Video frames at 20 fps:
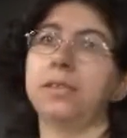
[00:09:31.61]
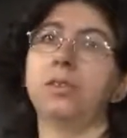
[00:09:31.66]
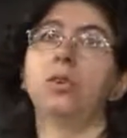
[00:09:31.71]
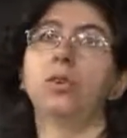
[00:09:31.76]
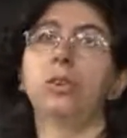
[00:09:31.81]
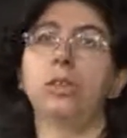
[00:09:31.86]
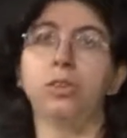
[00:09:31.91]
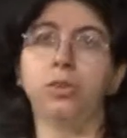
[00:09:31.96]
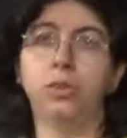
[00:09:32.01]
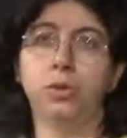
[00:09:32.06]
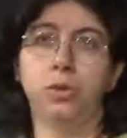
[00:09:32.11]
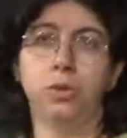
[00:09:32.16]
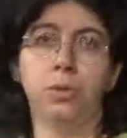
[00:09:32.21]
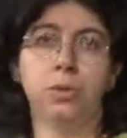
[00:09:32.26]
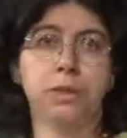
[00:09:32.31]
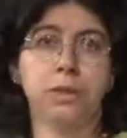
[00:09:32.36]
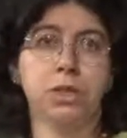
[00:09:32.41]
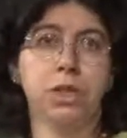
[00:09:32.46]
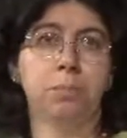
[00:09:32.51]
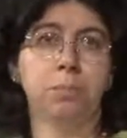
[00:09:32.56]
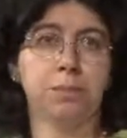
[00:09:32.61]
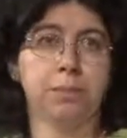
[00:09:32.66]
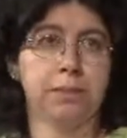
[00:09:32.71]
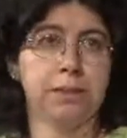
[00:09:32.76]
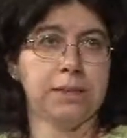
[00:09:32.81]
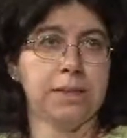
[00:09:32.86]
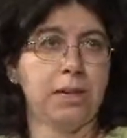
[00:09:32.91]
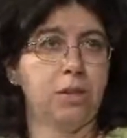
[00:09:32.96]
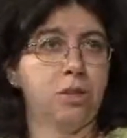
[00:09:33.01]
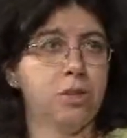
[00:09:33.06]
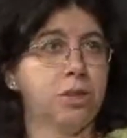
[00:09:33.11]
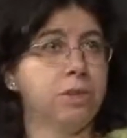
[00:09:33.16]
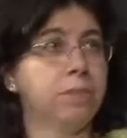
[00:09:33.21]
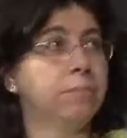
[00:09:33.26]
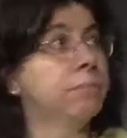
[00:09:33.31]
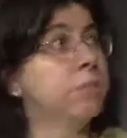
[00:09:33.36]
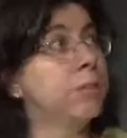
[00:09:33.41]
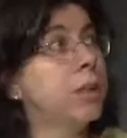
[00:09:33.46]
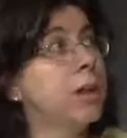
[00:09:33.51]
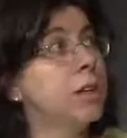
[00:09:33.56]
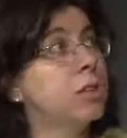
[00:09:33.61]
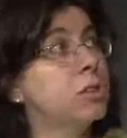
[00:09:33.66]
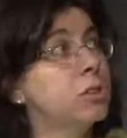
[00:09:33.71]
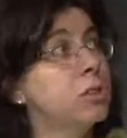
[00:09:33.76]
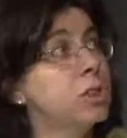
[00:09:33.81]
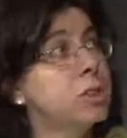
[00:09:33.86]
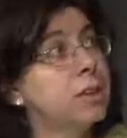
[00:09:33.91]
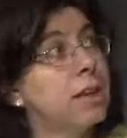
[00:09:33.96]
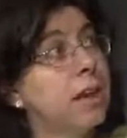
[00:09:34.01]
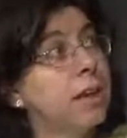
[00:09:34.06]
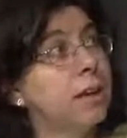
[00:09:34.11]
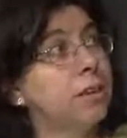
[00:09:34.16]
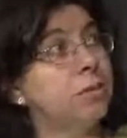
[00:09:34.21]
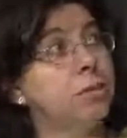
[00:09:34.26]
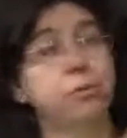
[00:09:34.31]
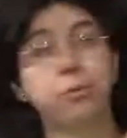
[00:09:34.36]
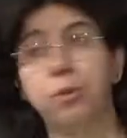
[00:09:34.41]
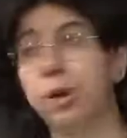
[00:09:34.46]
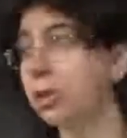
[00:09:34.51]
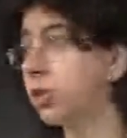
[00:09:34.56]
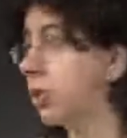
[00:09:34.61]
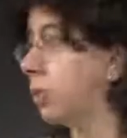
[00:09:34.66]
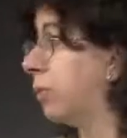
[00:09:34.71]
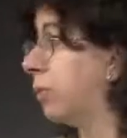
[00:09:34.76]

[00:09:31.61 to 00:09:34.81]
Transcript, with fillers: in order to do this optimization. Okay, so just like a refresher